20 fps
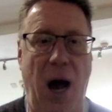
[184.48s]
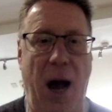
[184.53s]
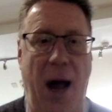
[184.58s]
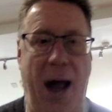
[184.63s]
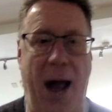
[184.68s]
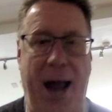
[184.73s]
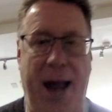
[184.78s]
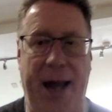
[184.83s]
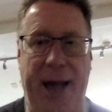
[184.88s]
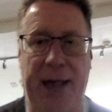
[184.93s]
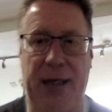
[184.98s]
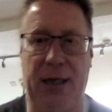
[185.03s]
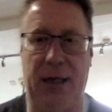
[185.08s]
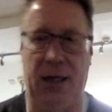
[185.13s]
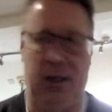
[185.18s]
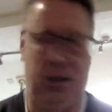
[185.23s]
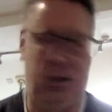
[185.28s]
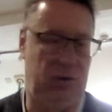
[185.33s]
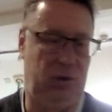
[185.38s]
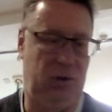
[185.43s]
And
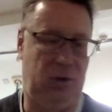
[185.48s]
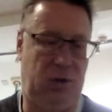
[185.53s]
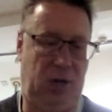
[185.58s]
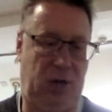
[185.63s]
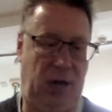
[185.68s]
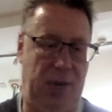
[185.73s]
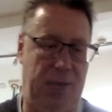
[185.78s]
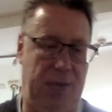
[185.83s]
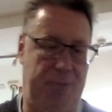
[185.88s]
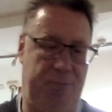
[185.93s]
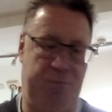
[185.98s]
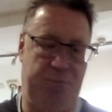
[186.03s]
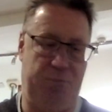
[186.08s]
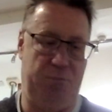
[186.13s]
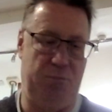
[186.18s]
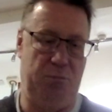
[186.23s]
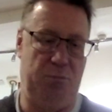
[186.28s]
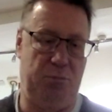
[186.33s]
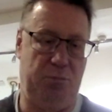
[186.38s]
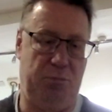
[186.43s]
the club
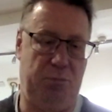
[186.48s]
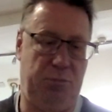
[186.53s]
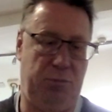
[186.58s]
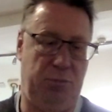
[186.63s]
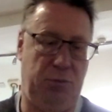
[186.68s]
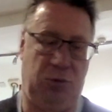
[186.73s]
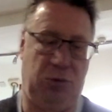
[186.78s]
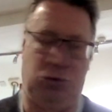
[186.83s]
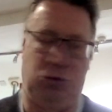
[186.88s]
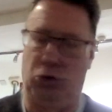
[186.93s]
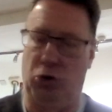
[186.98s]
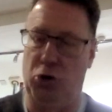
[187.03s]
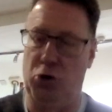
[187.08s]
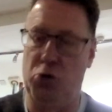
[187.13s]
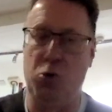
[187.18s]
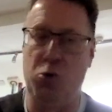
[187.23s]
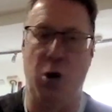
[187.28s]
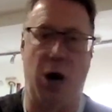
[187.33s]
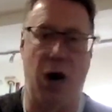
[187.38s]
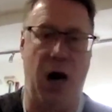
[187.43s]

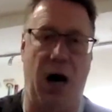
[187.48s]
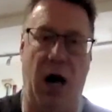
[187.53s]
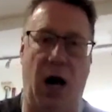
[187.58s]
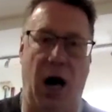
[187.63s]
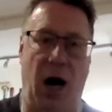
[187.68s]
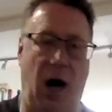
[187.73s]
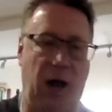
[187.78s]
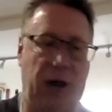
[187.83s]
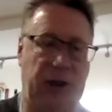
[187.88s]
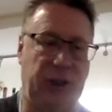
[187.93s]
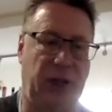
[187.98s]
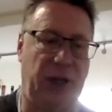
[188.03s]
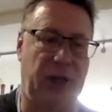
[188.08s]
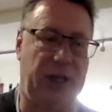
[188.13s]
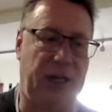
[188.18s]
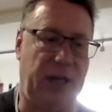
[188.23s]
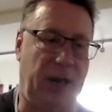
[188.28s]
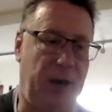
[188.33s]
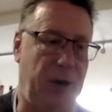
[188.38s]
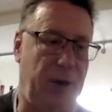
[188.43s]
grew. I certainly
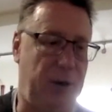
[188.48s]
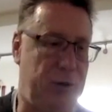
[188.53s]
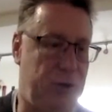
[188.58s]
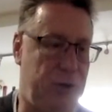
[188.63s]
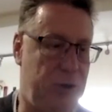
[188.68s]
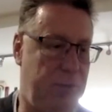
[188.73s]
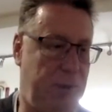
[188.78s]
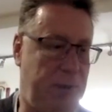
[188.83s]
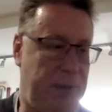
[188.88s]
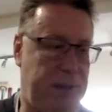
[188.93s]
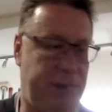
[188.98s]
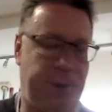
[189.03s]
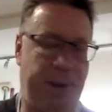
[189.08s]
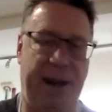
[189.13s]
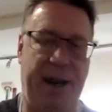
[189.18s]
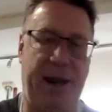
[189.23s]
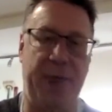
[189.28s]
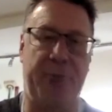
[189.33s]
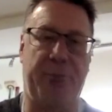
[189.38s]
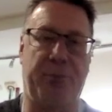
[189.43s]
don't know too much about
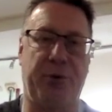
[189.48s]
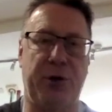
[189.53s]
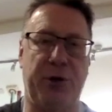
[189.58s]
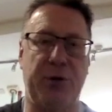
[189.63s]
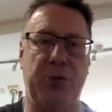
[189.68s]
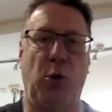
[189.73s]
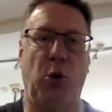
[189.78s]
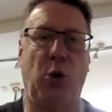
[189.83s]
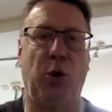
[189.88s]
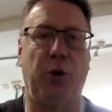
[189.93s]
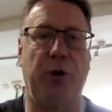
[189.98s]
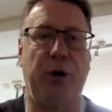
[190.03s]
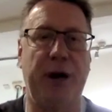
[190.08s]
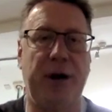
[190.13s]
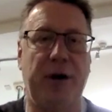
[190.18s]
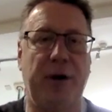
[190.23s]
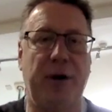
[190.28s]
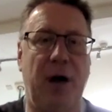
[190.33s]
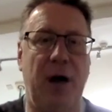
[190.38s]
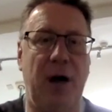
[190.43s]
that pre-war
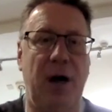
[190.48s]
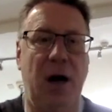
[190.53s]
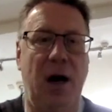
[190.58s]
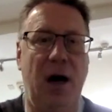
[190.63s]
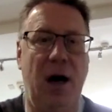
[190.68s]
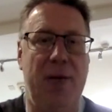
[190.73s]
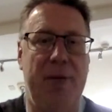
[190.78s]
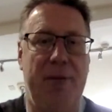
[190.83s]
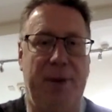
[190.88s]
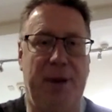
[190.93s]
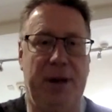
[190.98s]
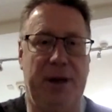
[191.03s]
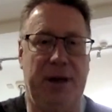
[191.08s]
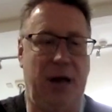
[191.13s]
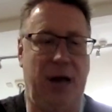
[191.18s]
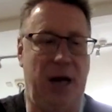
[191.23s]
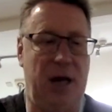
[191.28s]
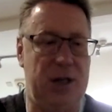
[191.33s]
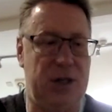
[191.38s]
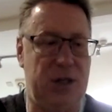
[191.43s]
era, but
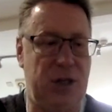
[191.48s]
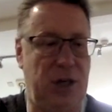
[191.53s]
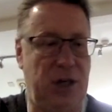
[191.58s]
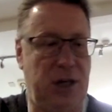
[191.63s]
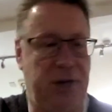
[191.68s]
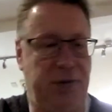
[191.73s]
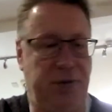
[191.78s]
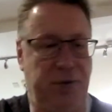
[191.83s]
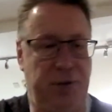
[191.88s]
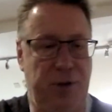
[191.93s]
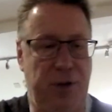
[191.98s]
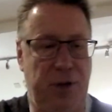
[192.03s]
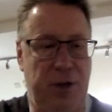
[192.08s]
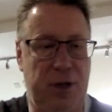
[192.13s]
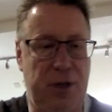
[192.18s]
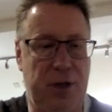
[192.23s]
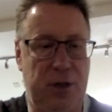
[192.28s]
certainly from